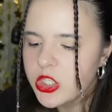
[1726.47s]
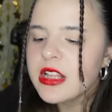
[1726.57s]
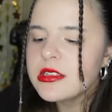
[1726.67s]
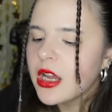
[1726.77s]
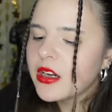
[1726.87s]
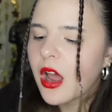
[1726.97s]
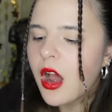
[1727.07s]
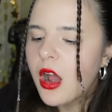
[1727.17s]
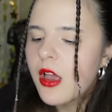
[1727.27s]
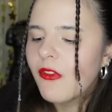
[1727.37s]
And
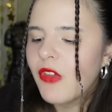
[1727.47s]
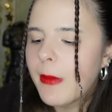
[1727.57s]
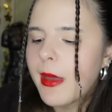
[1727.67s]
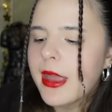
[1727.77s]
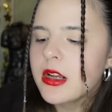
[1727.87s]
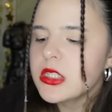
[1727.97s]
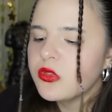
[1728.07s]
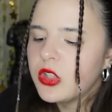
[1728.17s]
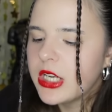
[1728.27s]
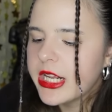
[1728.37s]
ta-da, vampires
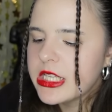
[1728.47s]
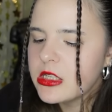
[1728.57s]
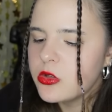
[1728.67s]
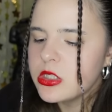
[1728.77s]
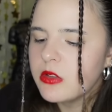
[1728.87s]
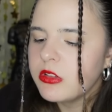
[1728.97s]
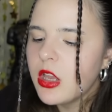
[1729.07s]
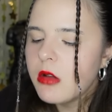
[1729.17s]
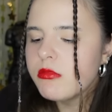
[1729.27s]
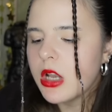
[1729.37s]
feed exclusively
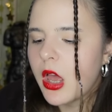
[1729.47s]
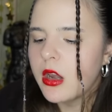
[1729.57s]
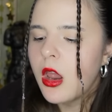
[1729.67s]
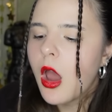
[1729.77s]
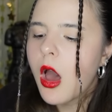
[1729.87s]
on blood,